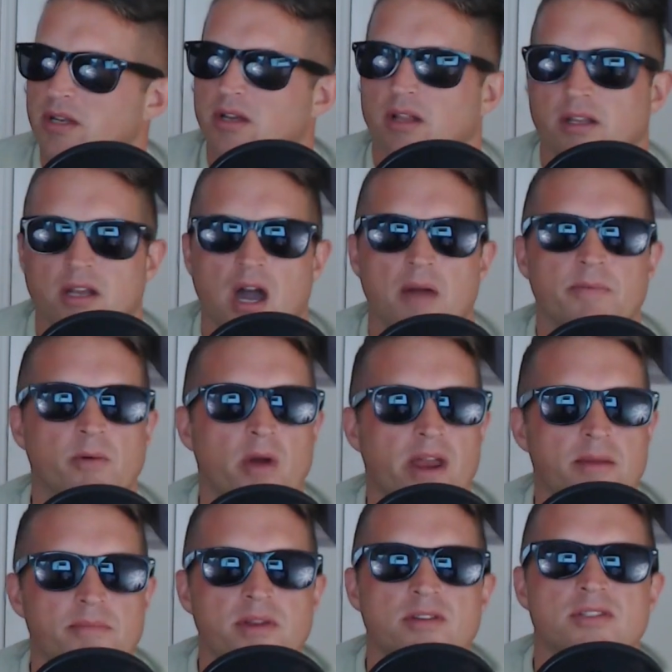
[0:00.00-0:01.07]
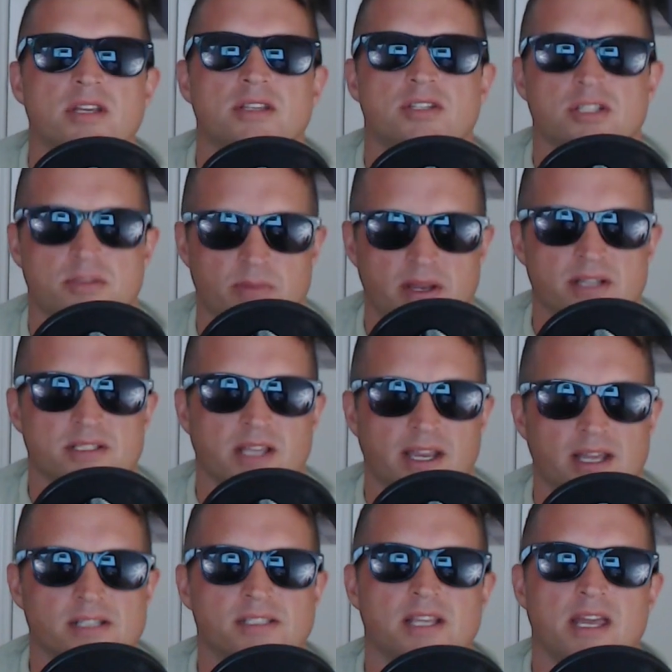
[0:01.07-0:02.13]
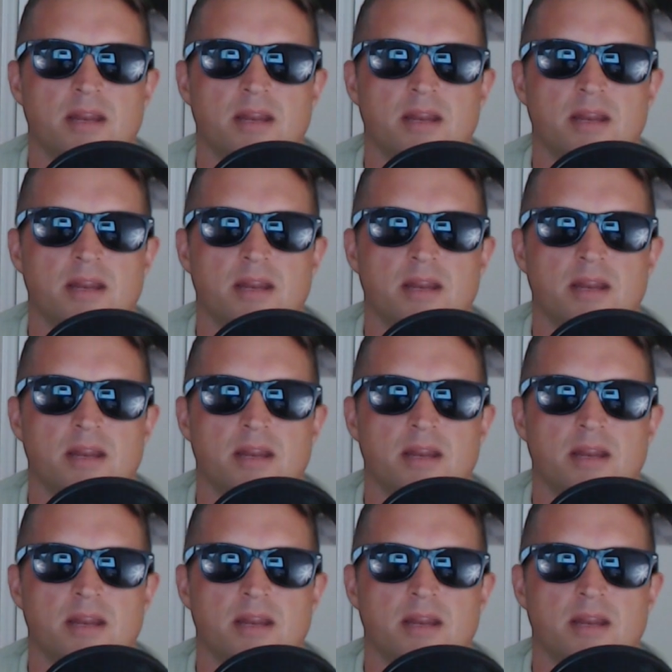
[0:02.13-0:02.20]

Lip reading: copyrighted music, just because, like I said,